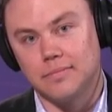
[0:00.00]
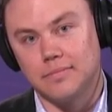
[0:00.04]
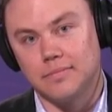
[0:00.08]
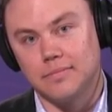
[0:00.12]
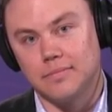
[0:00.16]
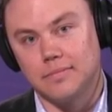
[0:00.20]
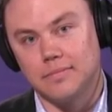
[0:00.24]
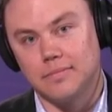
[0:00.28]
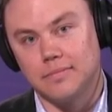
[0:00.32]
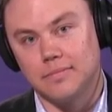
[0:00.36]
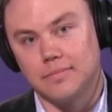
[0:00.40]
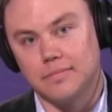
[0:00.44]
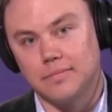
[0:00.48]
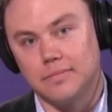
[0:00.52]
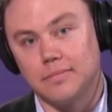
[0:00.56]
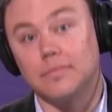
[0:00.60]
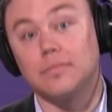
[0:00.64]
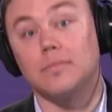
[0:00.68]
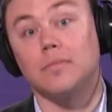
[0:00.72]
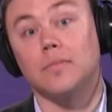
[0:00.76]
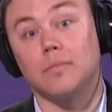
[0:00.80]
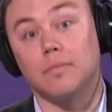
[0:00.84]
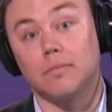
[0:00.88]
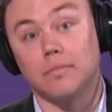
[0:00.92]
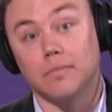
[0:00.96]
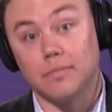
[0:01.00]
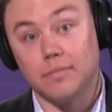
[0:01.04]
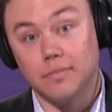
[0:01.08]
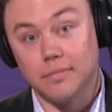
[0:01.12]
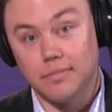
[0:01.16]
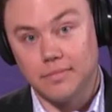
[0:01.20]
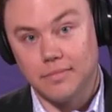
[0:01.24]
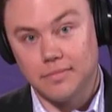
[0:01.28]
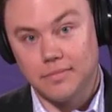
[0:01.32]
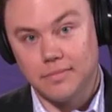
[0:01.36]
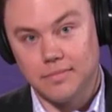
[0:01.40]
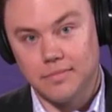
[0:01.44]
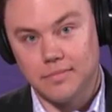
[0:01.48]

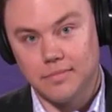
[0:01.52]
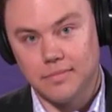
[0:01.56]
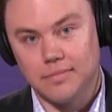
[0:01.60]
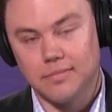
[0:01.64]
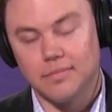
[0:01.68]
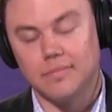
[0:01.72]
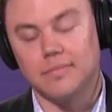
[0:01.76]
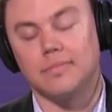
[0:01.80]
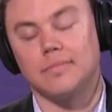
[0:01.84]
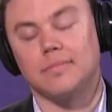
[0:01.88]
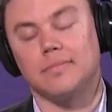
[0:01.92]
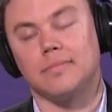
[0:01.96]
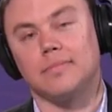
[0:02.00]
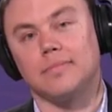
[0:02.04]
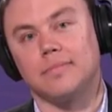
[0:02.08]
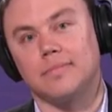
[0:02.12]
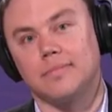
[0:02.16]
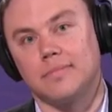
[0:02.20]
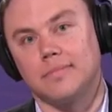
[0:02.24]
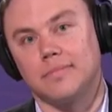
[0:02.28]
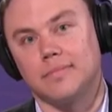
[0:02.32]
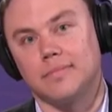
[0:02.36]
(silent)